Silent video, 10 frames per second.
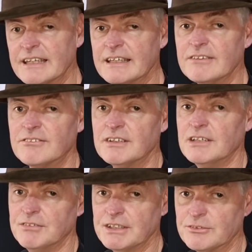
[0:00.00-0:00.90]
this
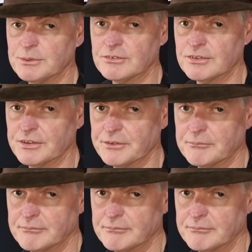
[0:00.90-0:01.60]
TV switched on.